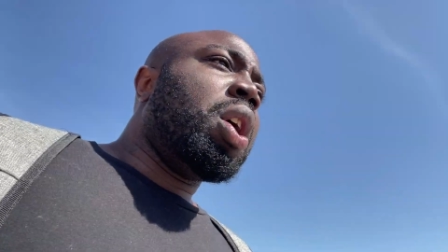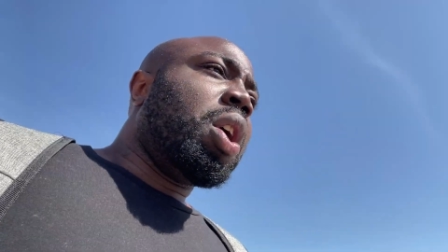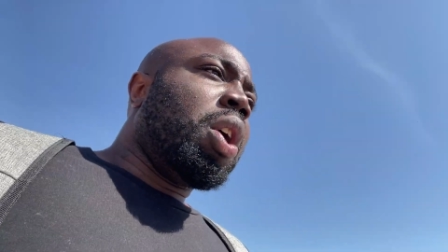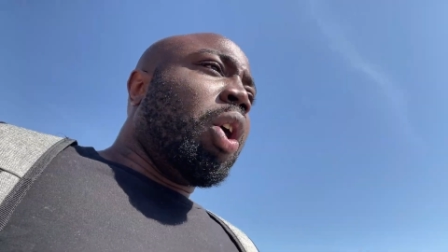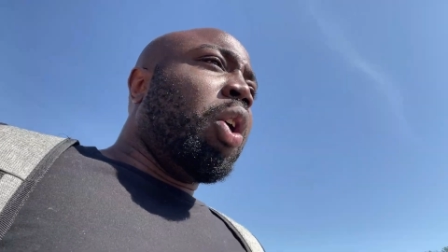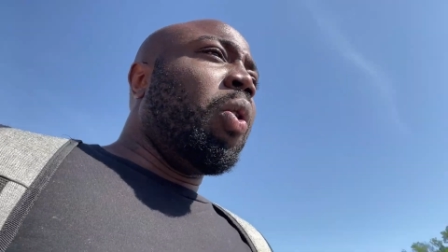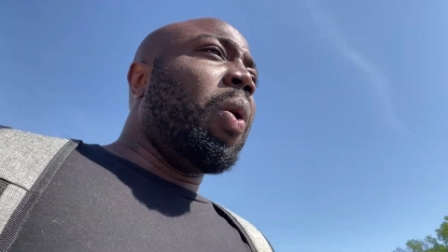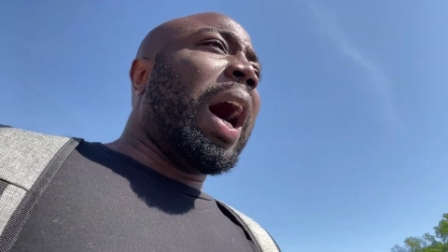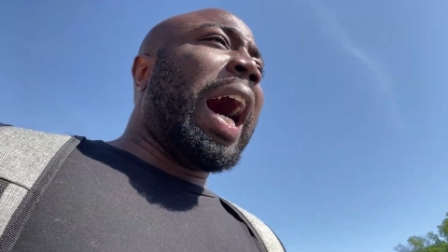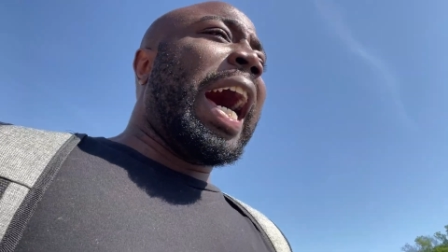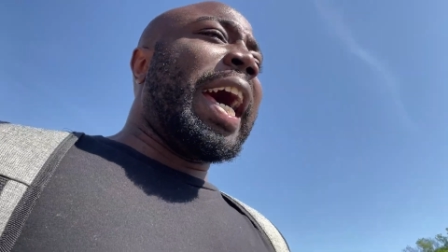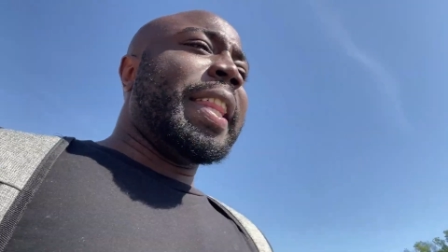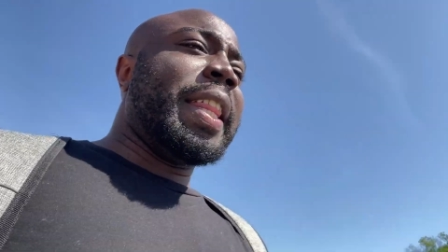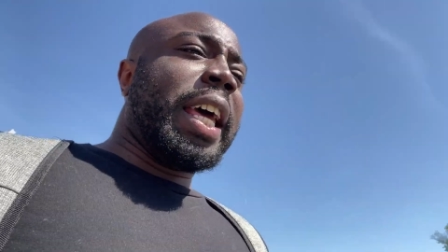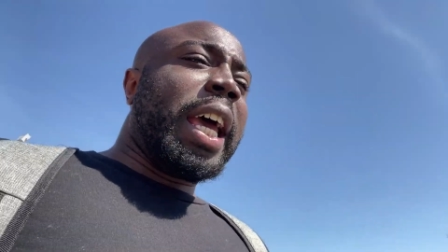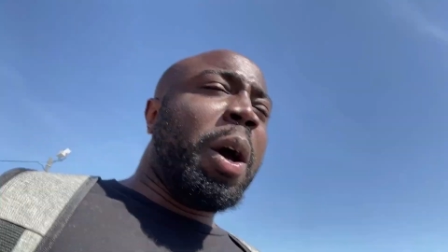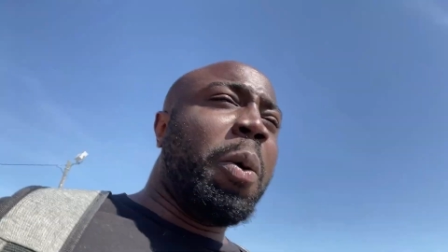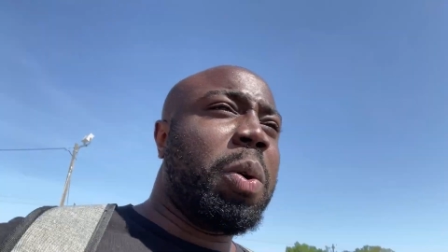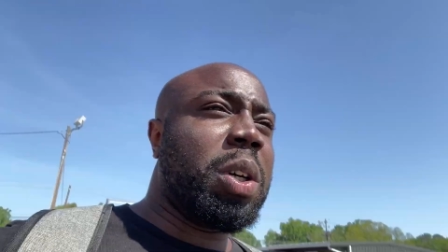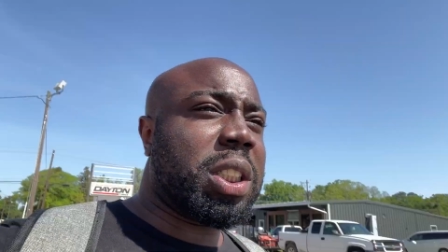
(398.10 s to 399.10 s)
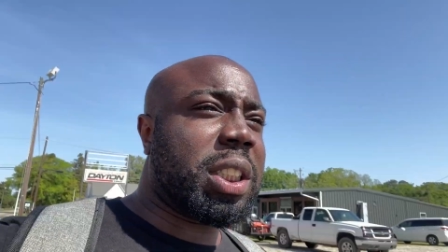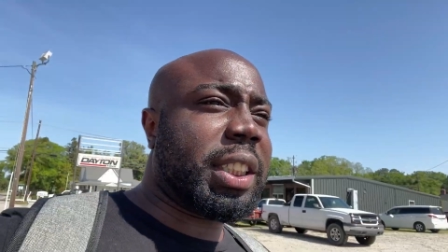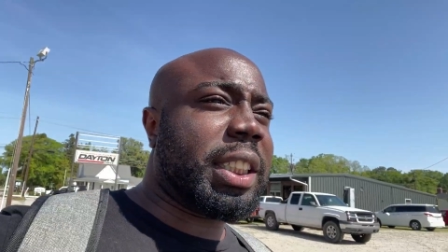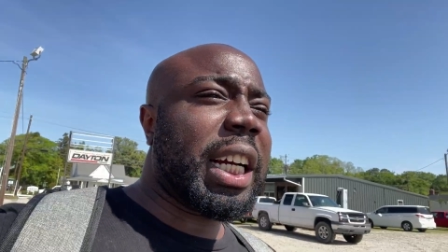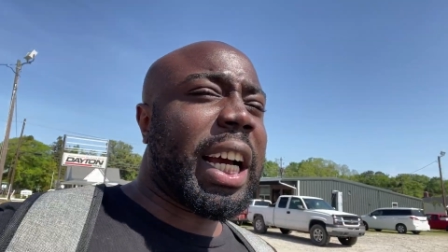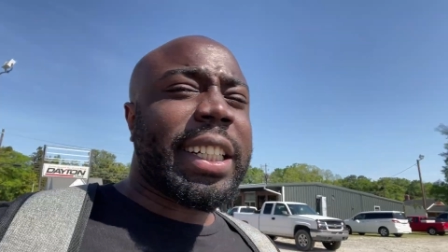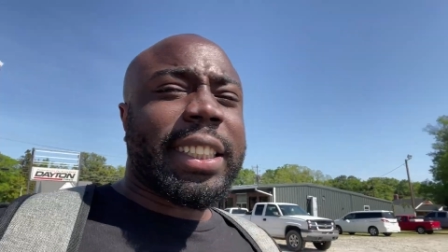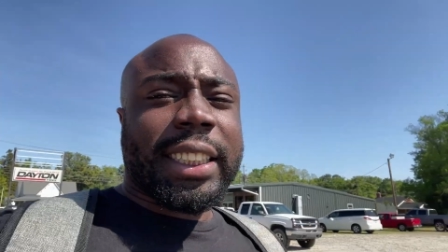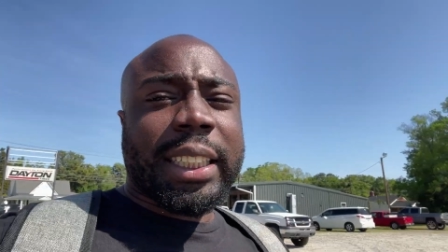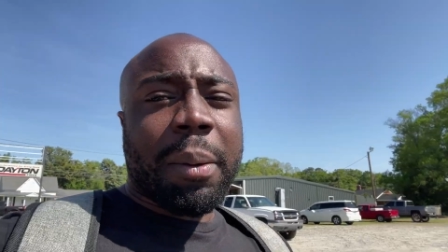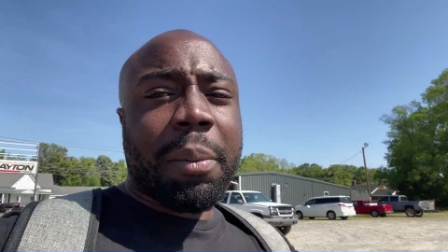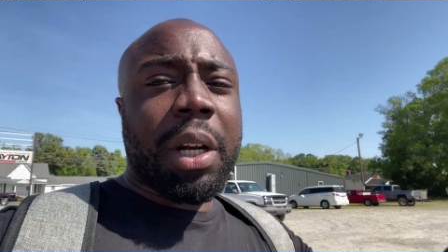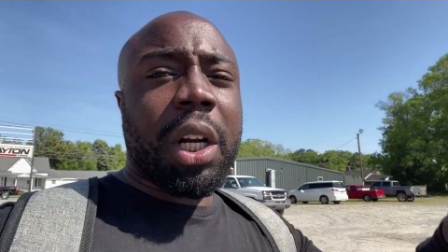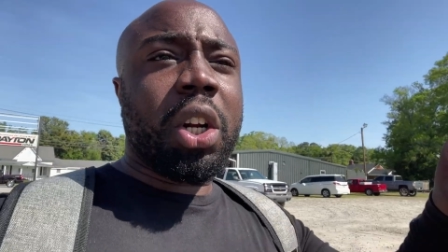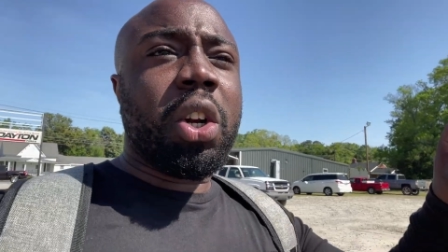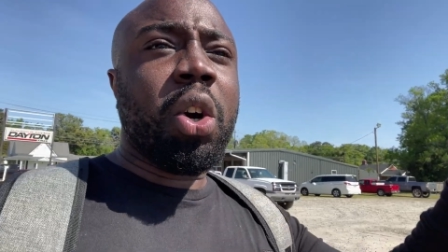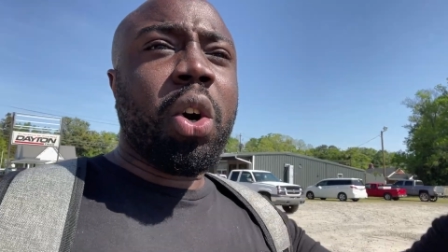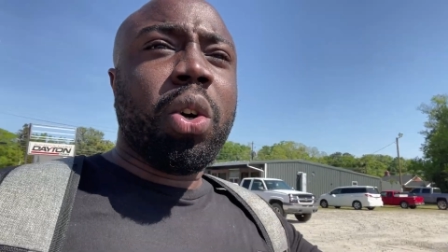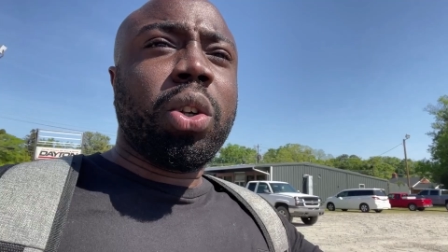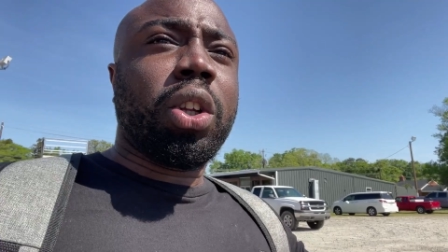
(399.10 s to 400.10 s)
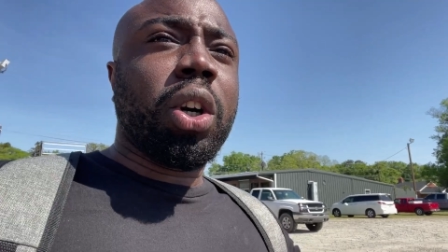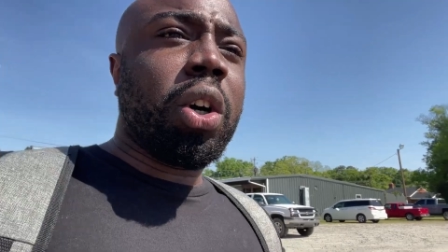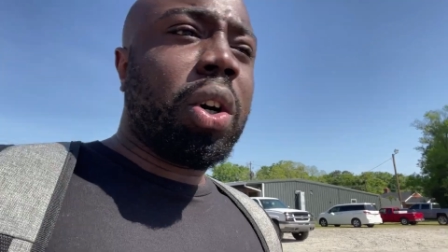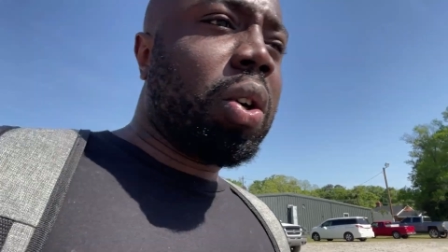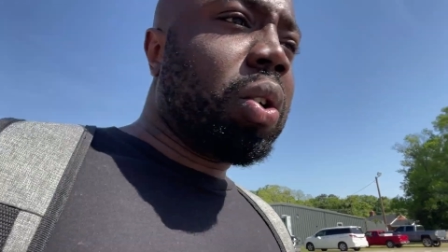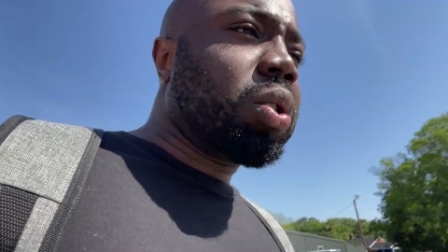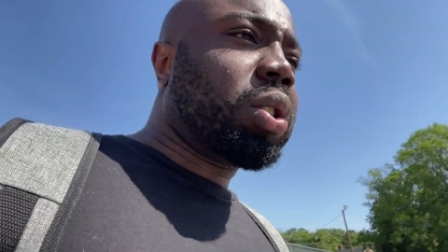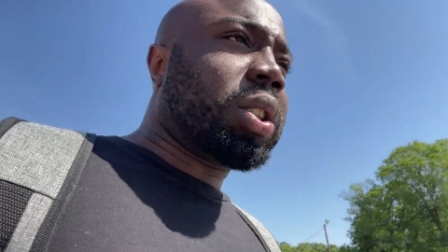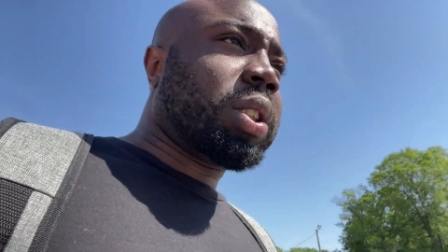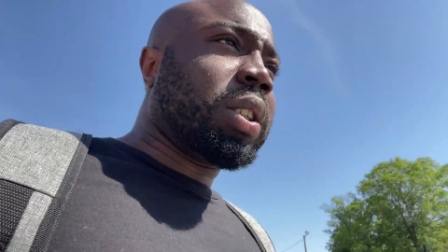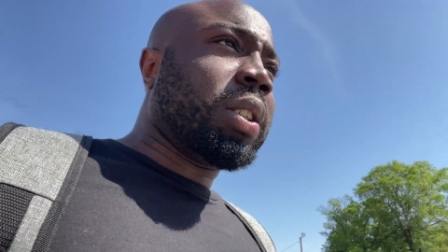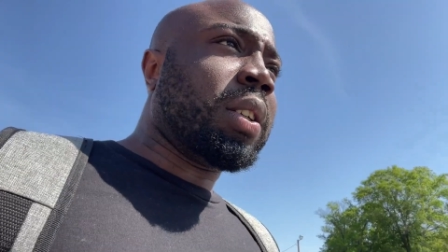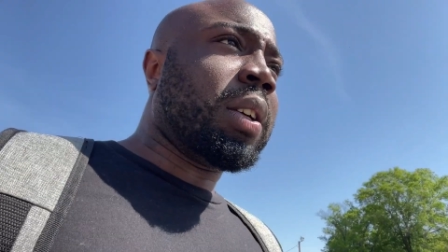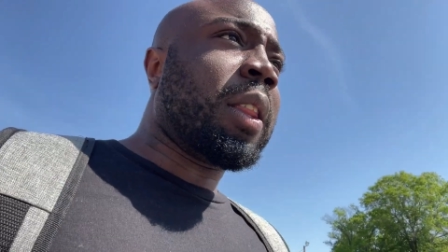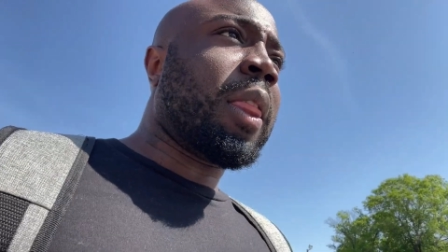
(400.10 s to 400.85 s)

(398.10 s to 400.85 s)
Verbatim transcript: Who either it was just some of the new dudes,